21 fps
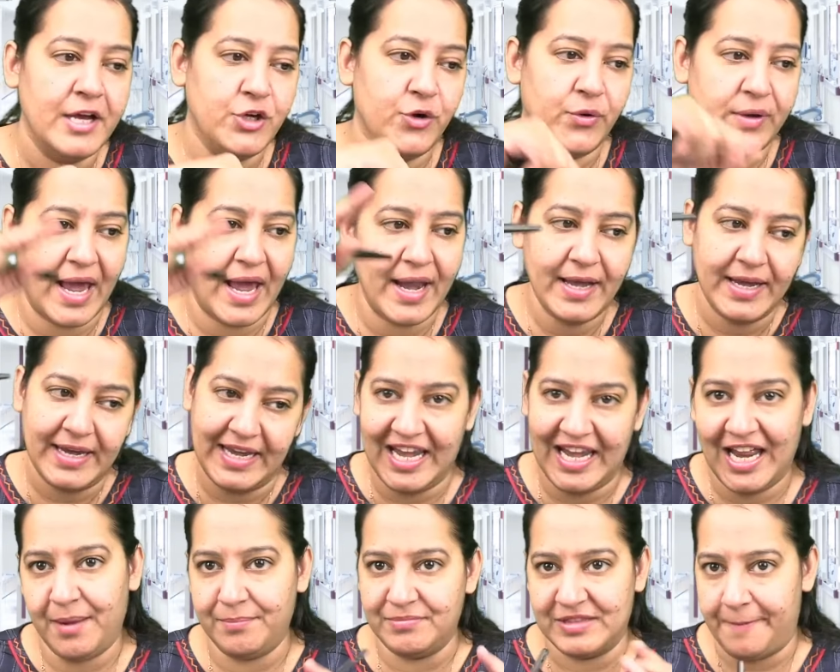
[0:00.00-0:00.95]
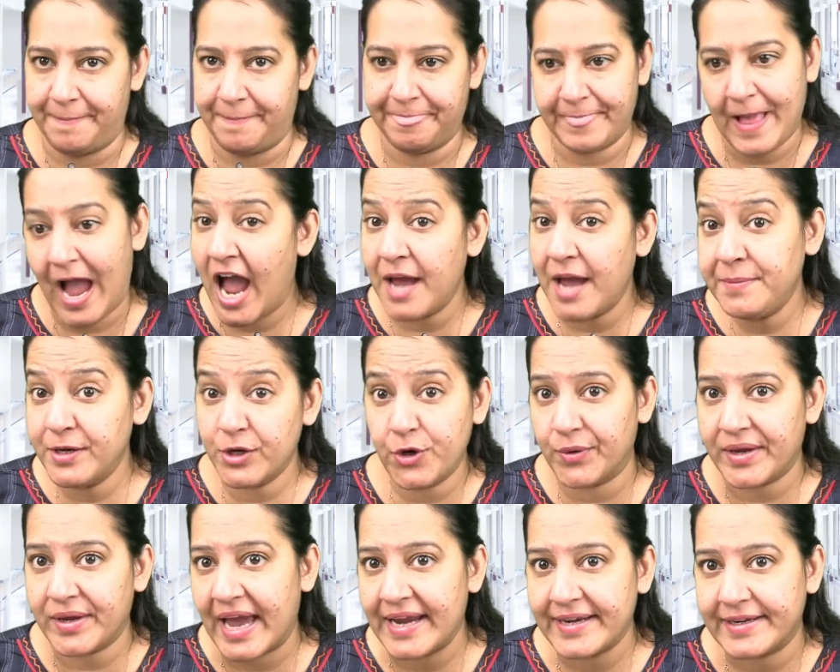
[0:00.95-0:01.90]
You can name them.
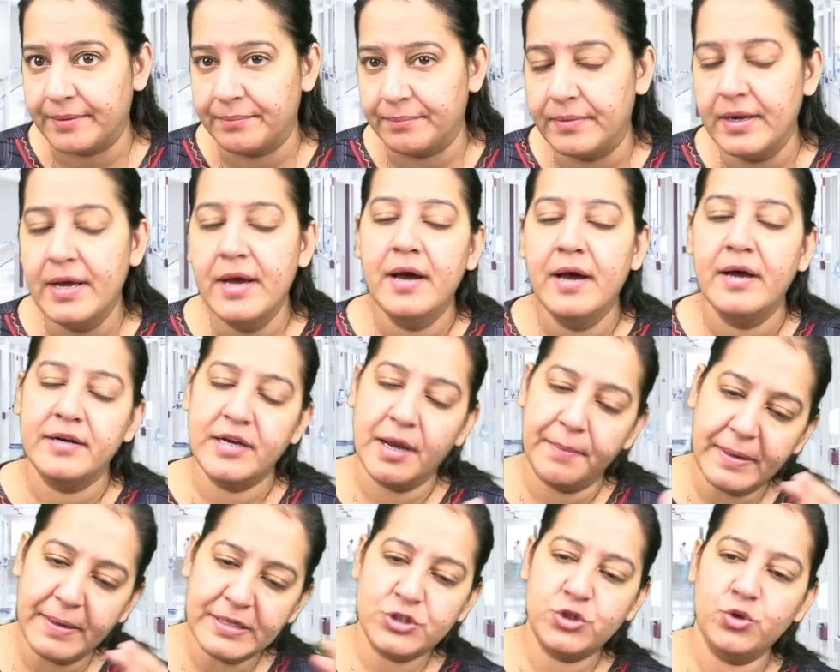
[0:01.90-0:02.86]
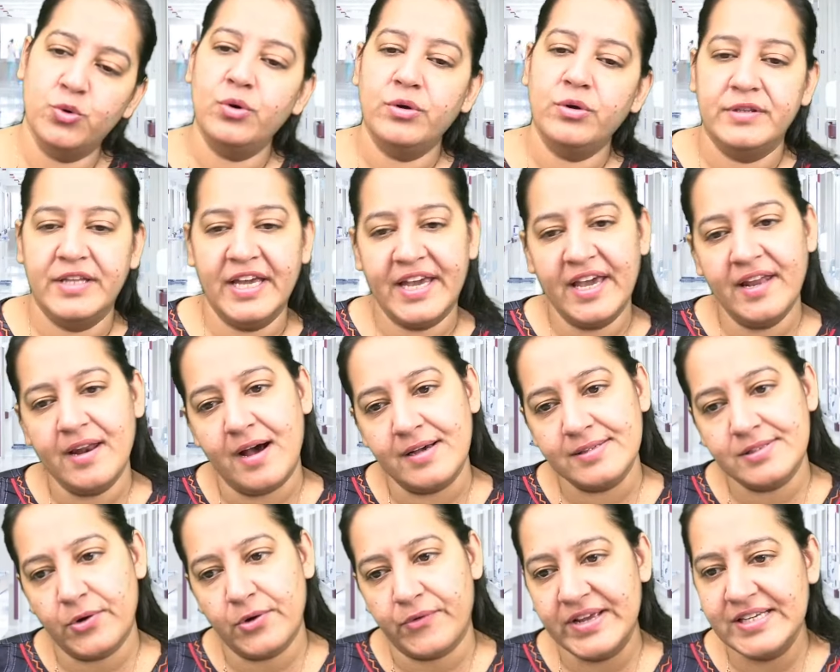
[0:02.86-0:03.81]
IBQ can come. Number 2, they can
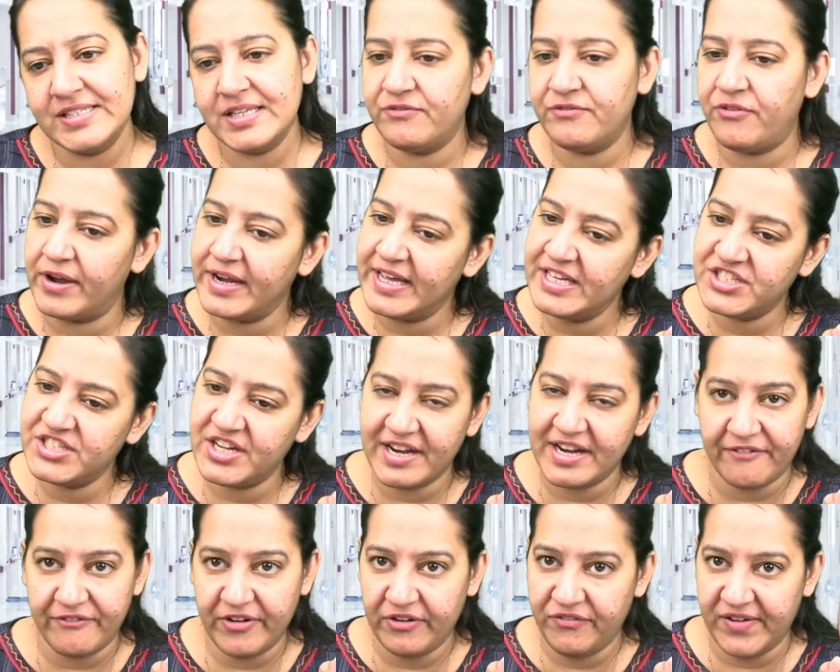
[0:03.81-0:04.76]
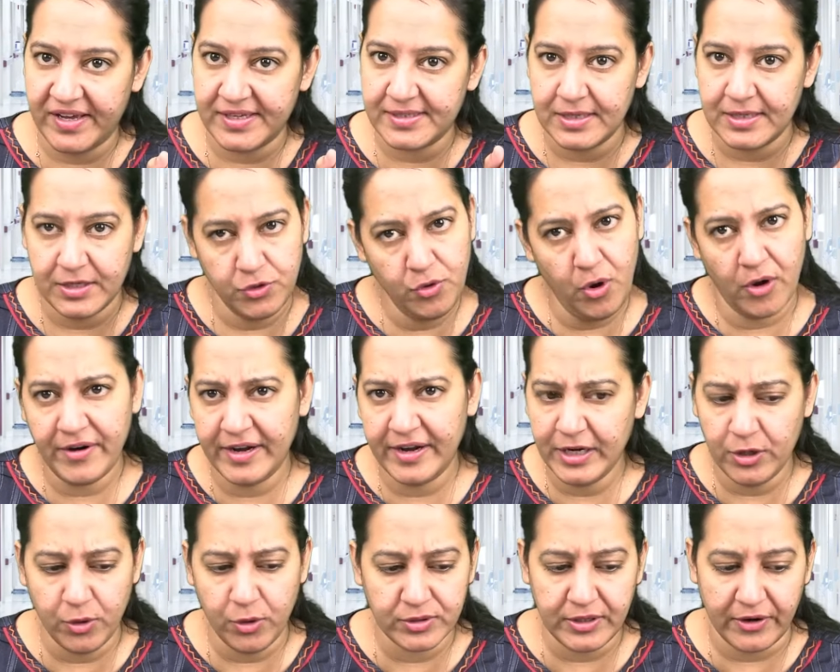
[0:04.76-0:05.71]
ask the reason for each and every phase. You
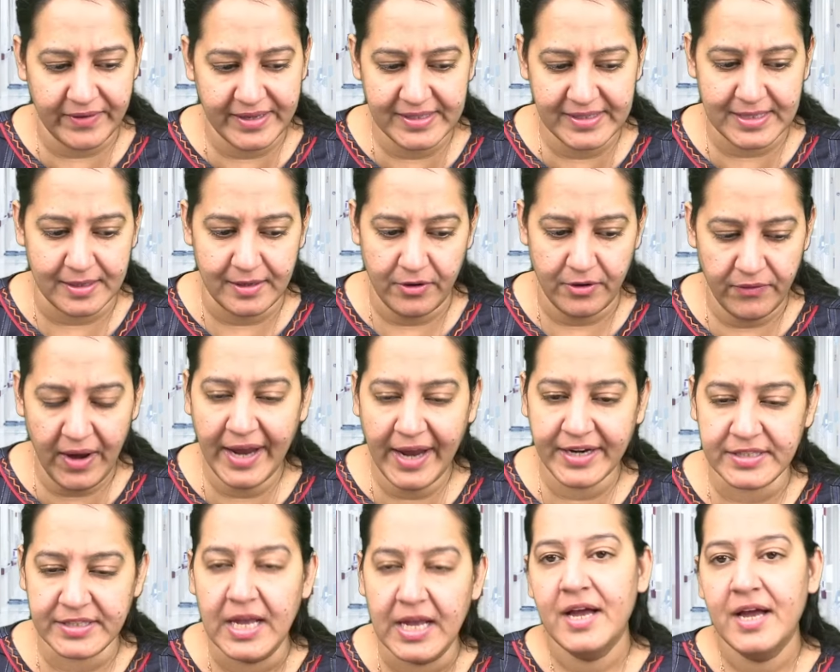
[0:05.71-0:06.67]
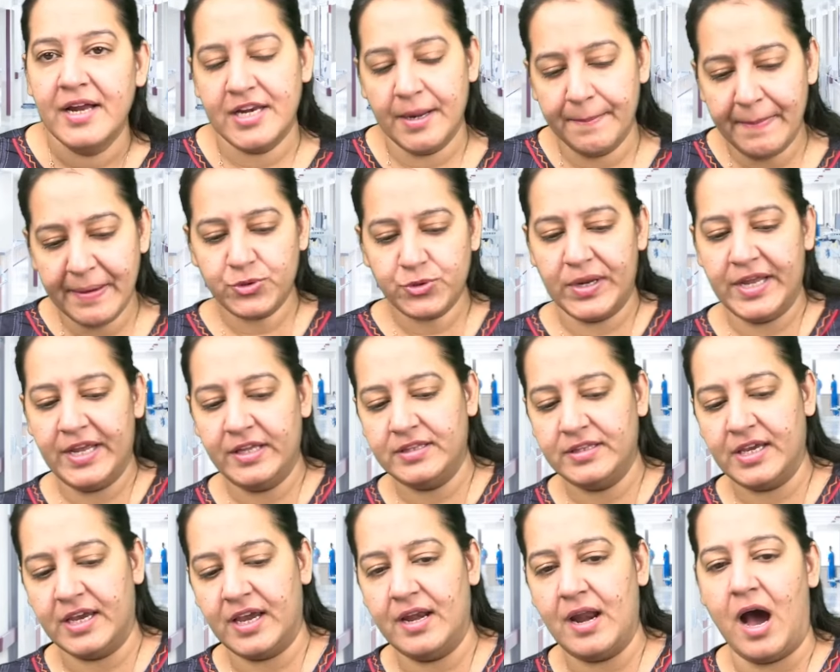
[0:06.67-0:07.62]
already know the reason, right? Number 3,
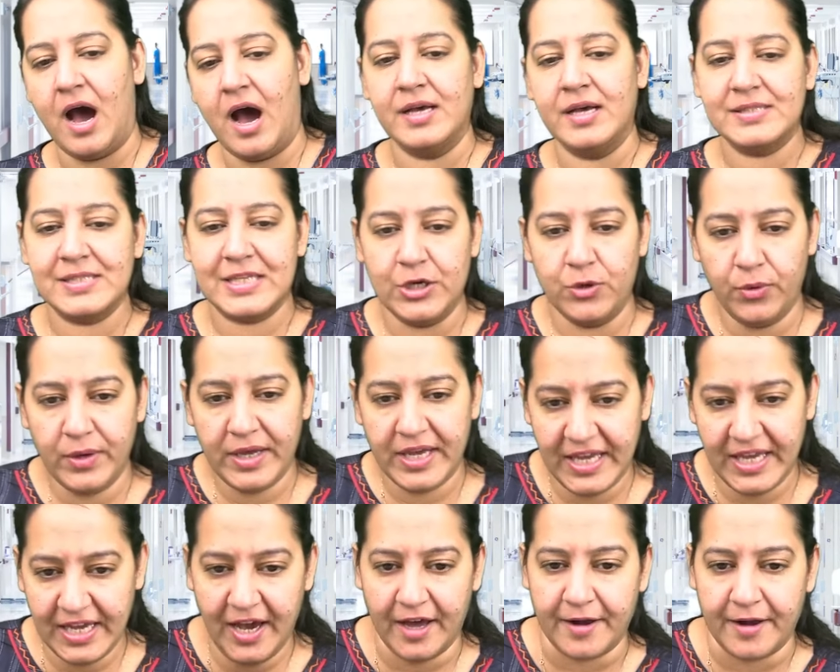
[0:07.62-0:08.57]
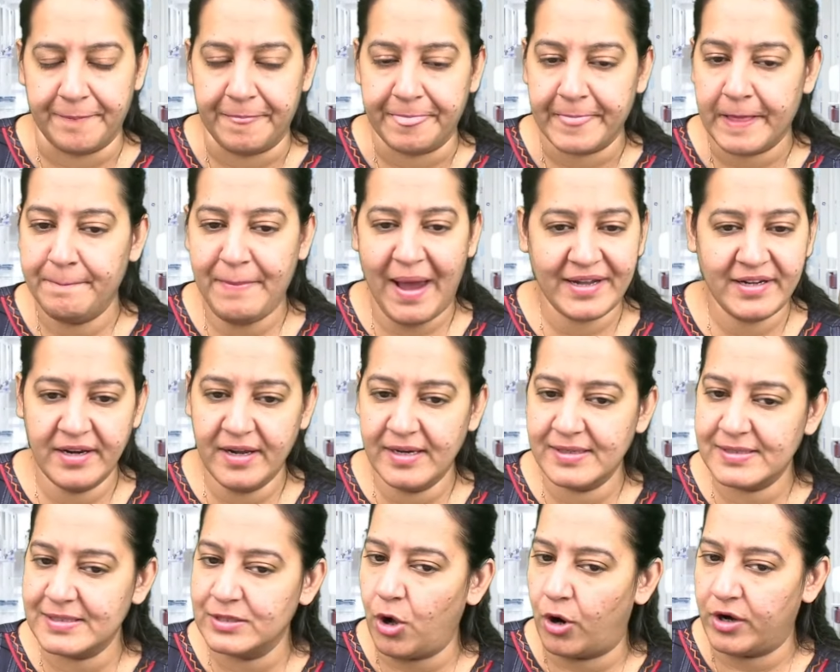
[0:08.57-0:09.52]
they can ask you here,
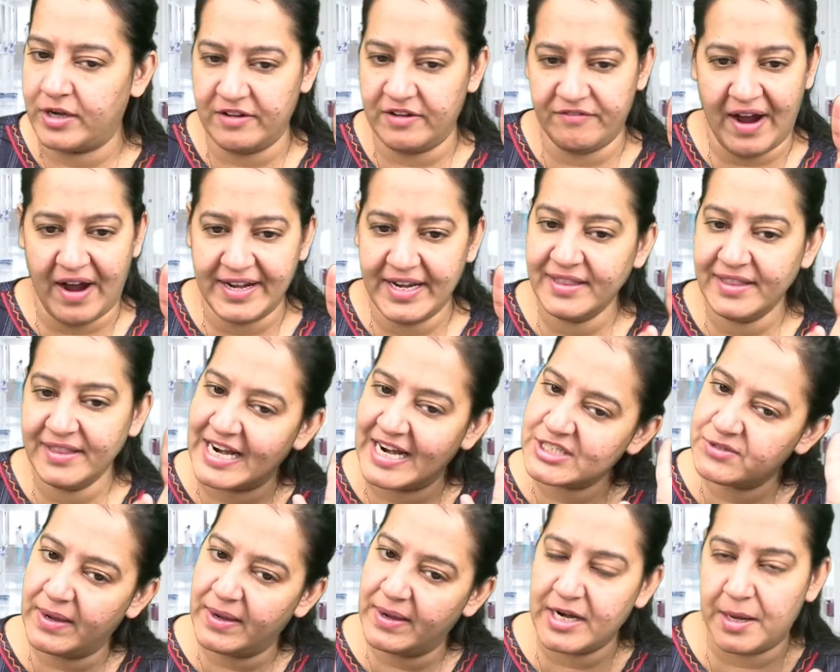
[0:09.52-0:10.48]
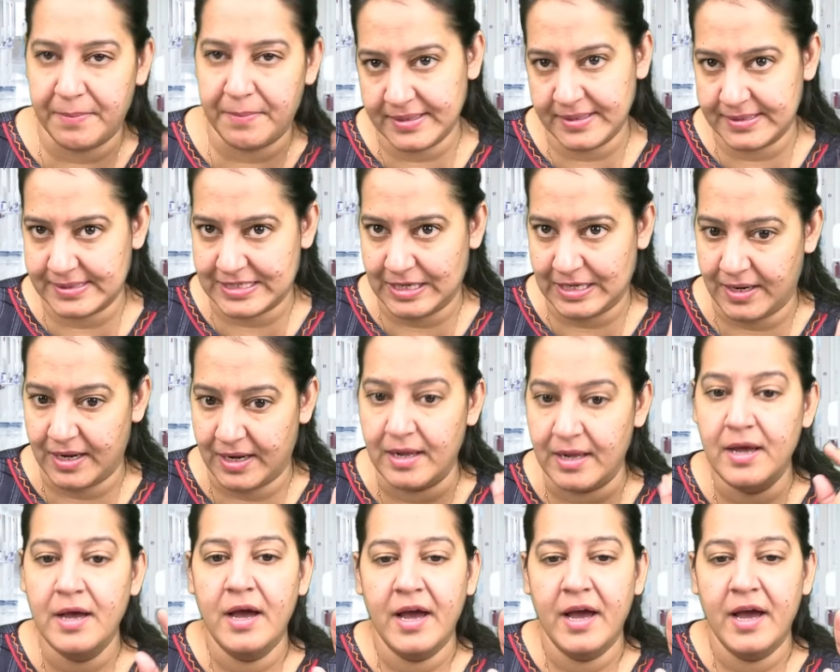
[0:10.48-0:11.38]
bacteria is not dividing, that's why number is stable.